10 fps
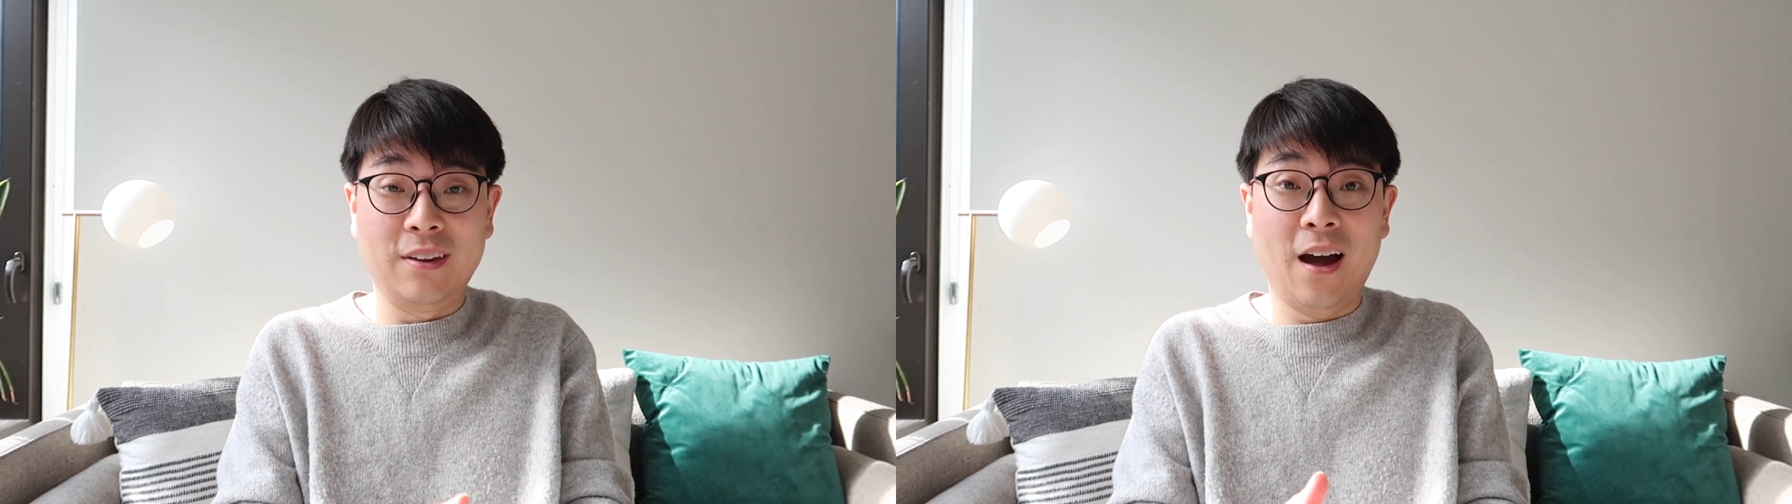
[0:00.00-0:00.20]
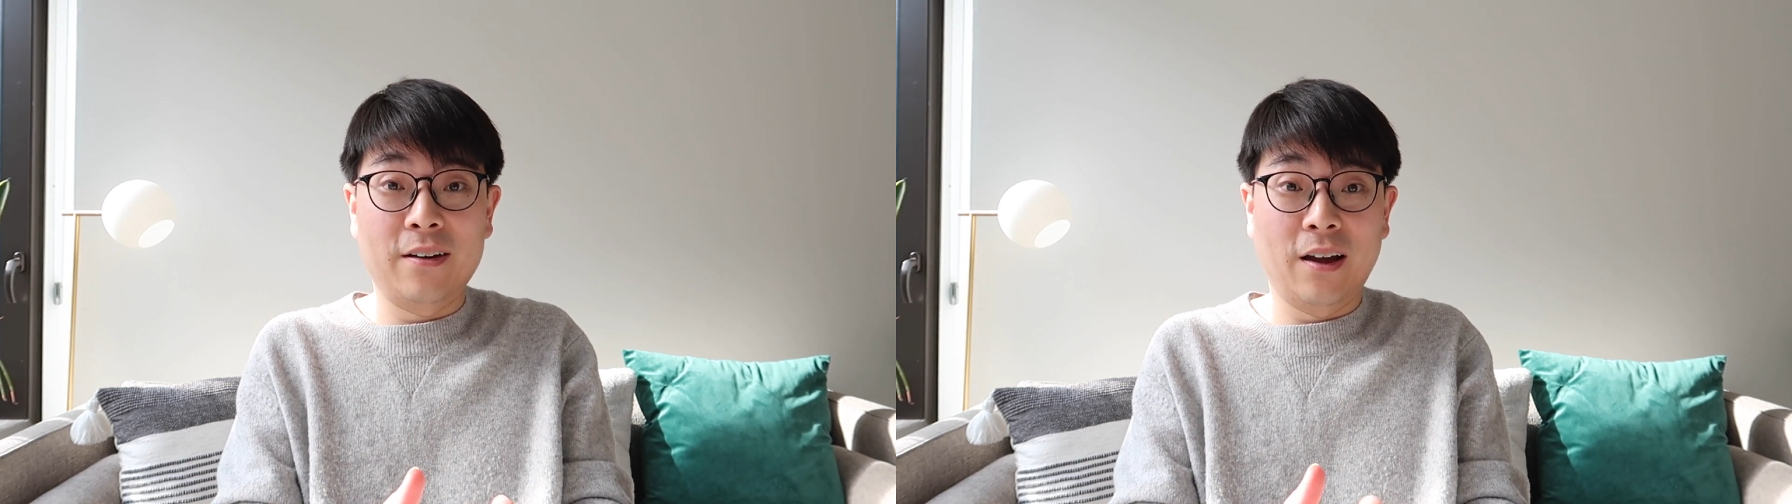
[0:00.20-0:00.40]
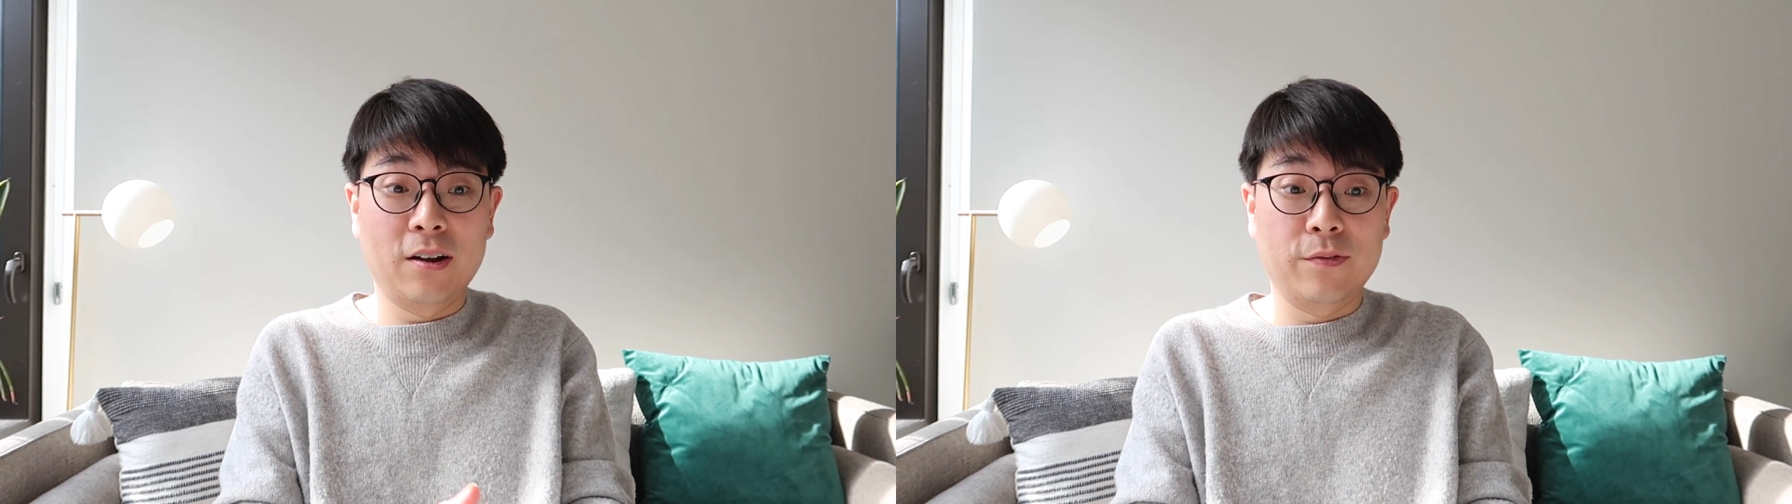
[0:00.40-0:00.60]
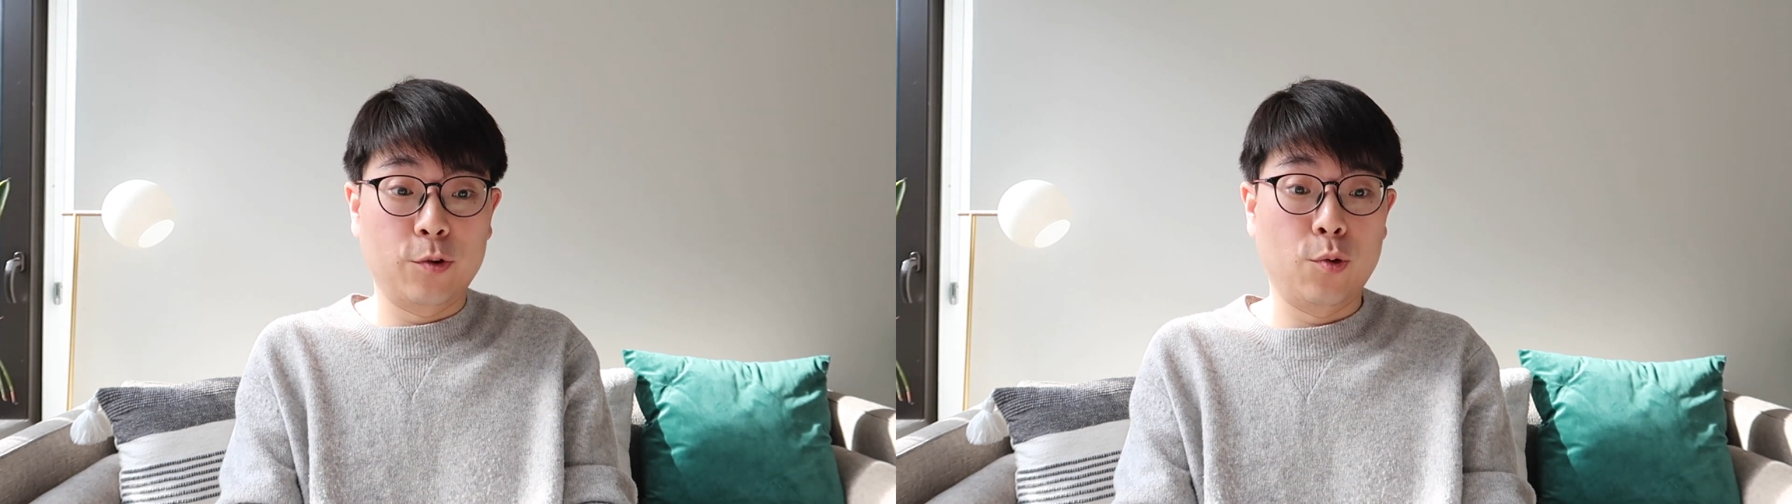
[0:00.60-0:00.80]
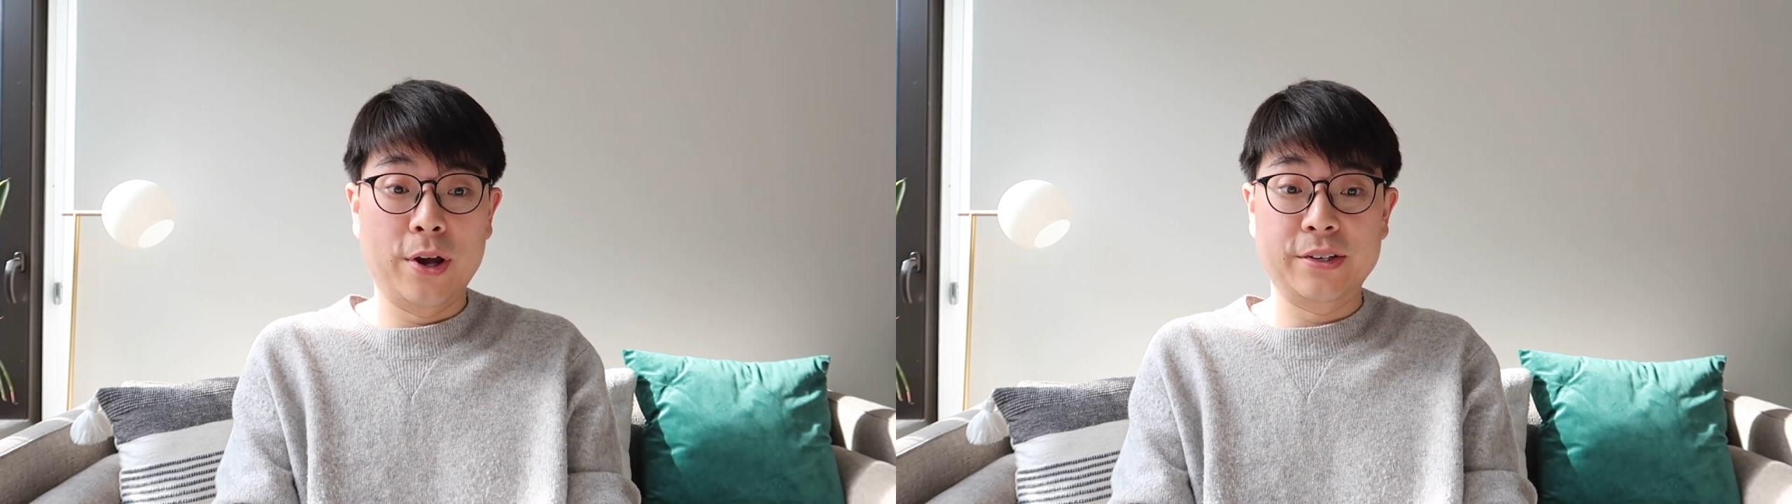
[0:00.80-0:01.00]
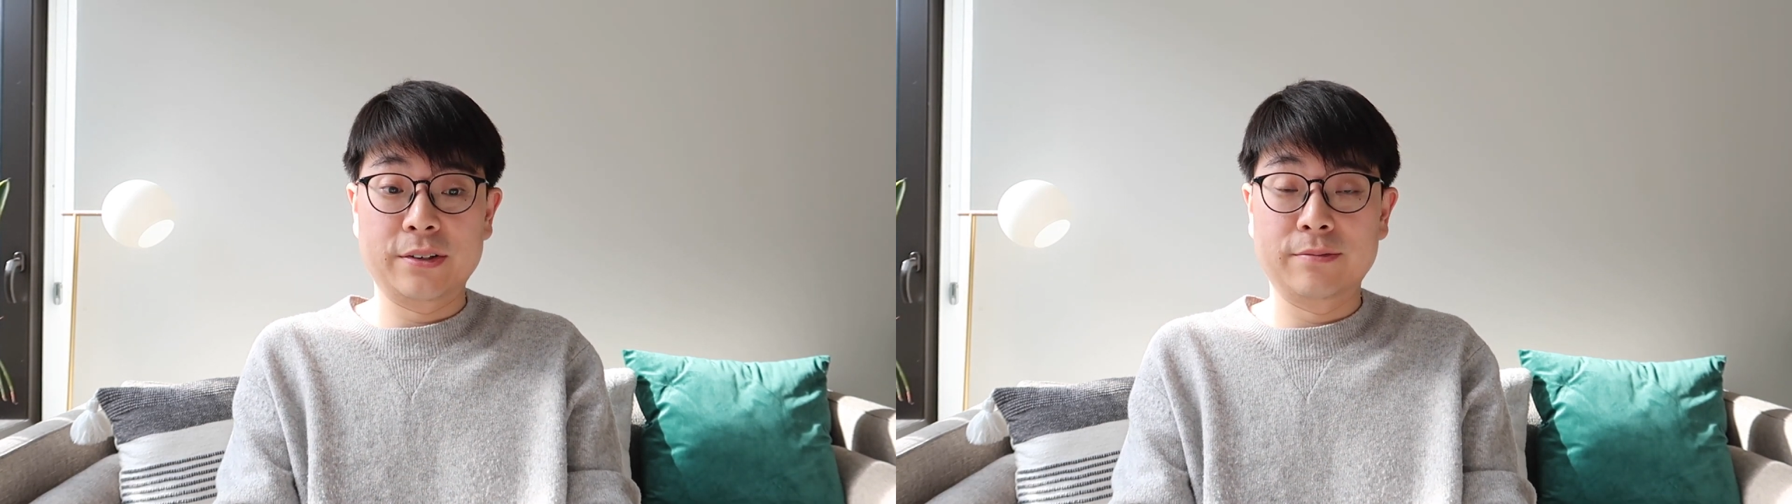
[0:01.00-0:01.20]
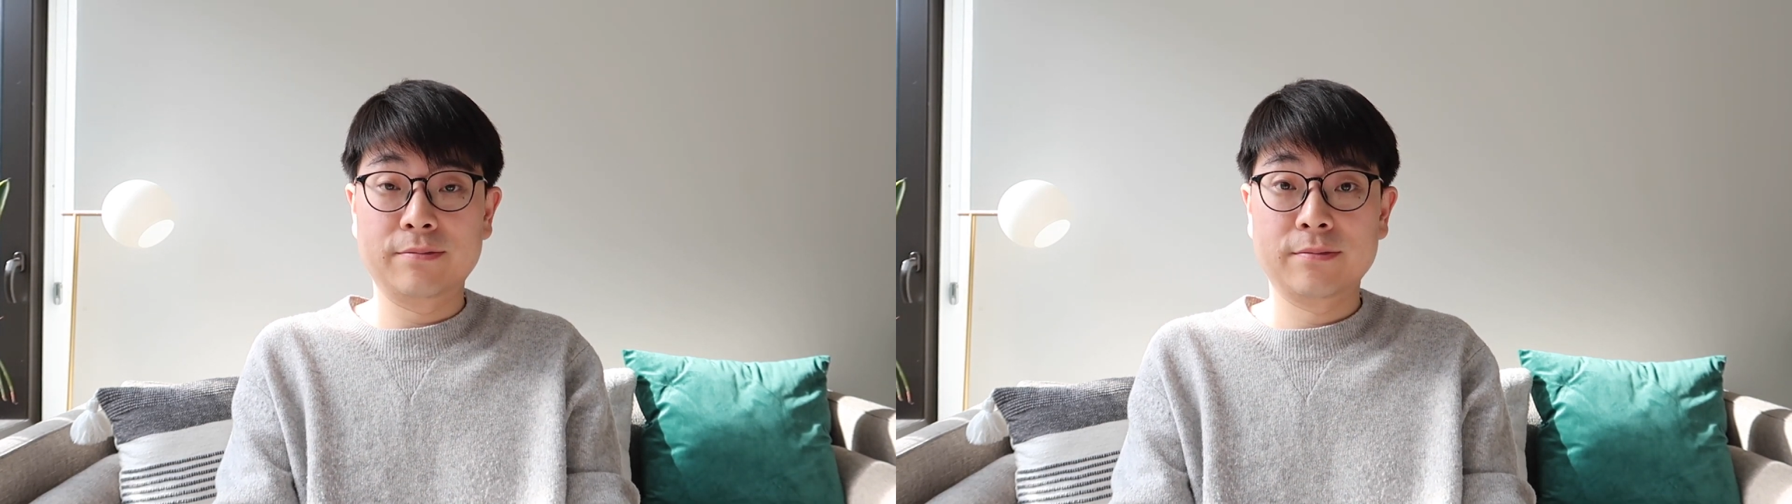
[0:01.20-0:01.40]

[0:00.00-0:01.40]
not out of question.